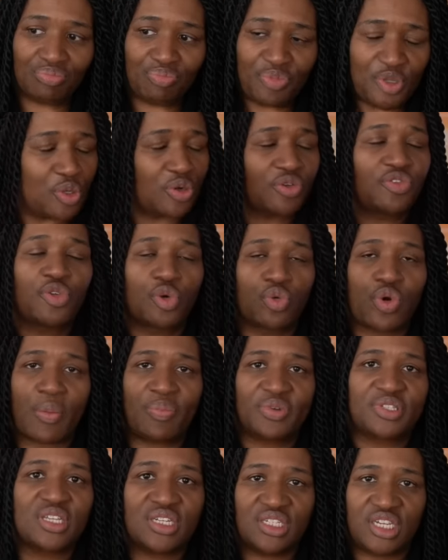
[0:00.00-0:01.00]
beautiful
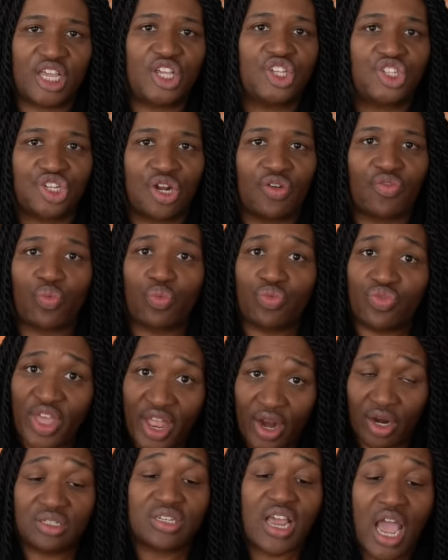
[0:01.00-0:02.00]
representation of
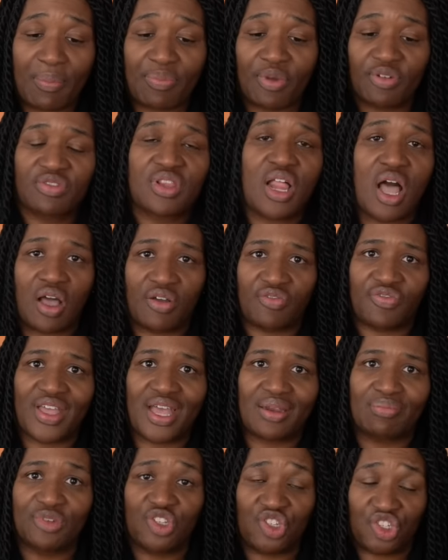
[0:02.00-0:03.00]
their type of love
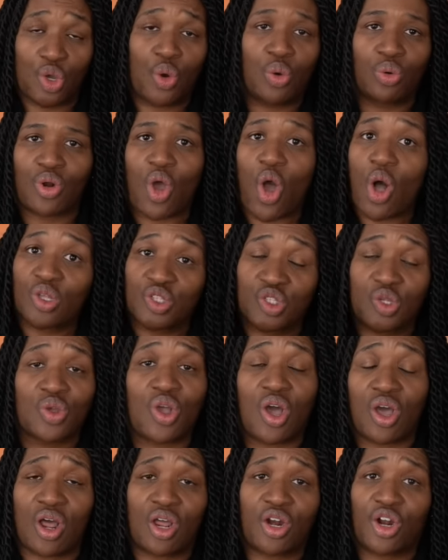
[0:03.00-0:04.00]
that Michonne also
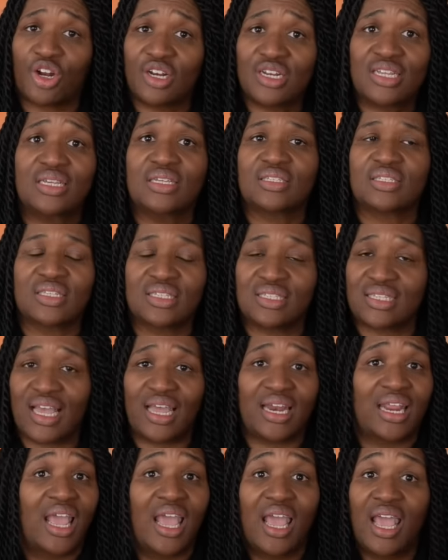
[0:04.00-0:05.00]
got on her knees and
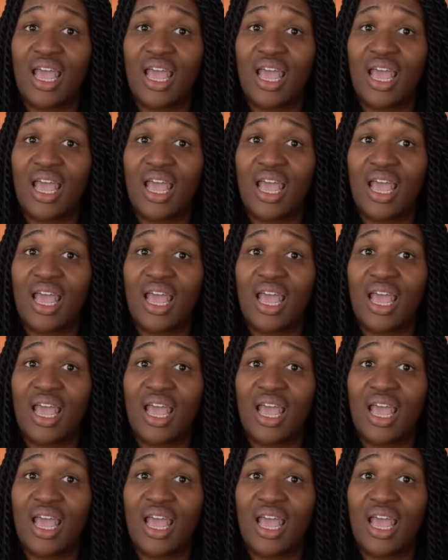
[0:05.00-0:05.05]
said,